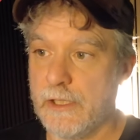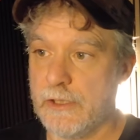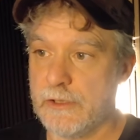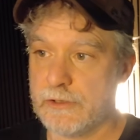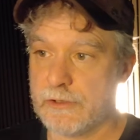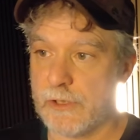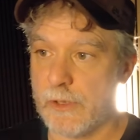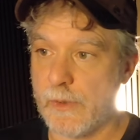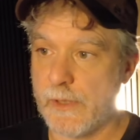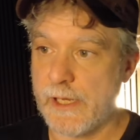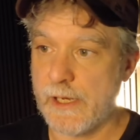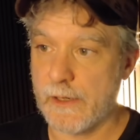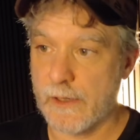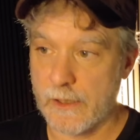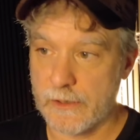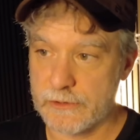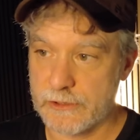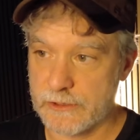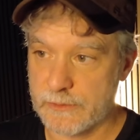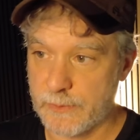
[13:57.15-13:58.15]
So here,
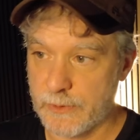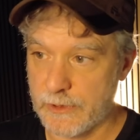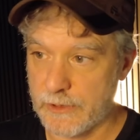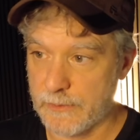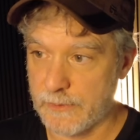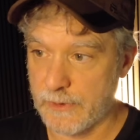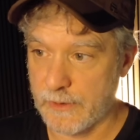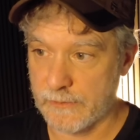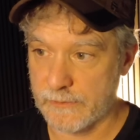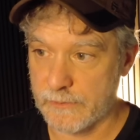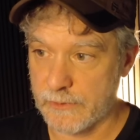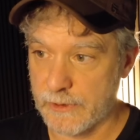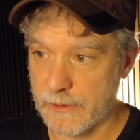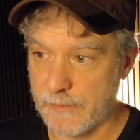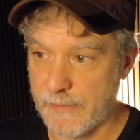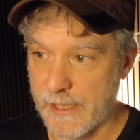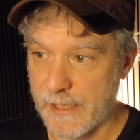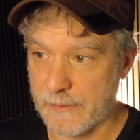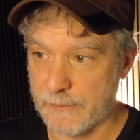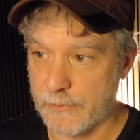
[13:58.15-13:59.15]
I'll just put a, a really
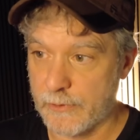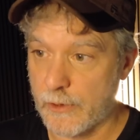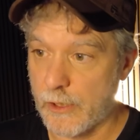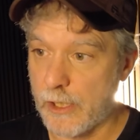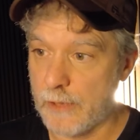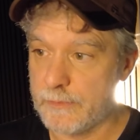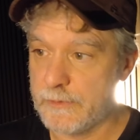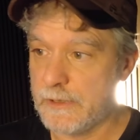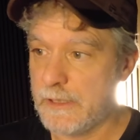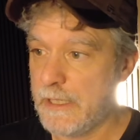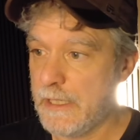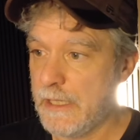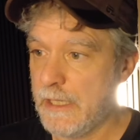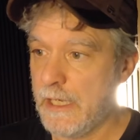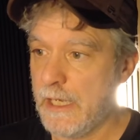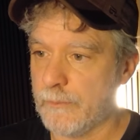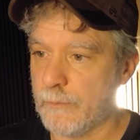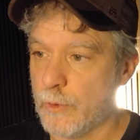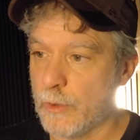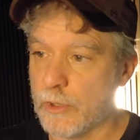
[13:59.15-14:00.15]
bad prompt.
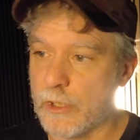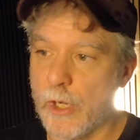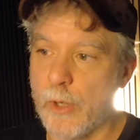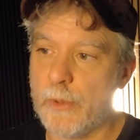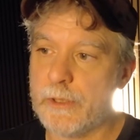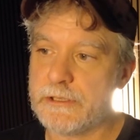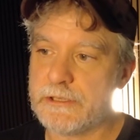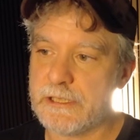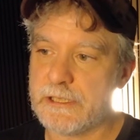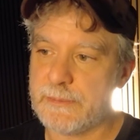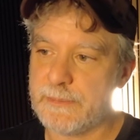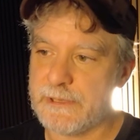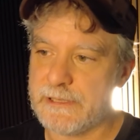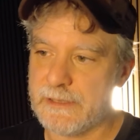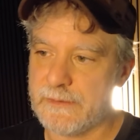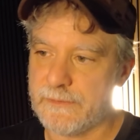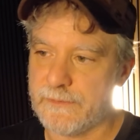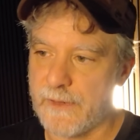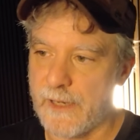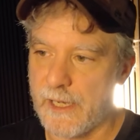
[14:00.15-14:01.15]
We'll go with G P T
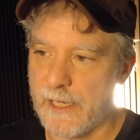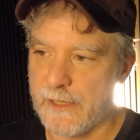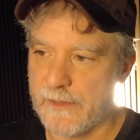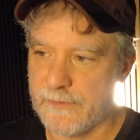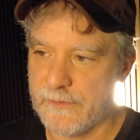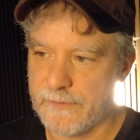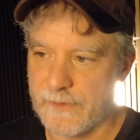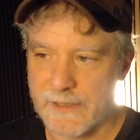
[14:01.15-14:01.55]
five.